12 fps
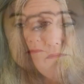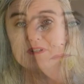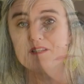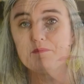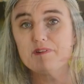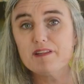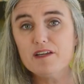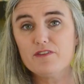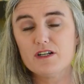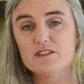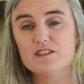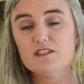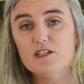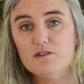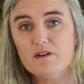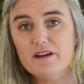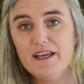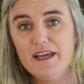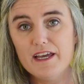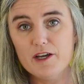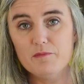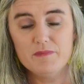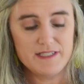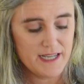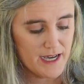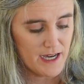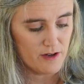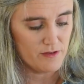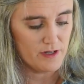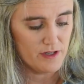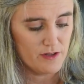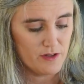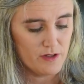but the believers lowered him down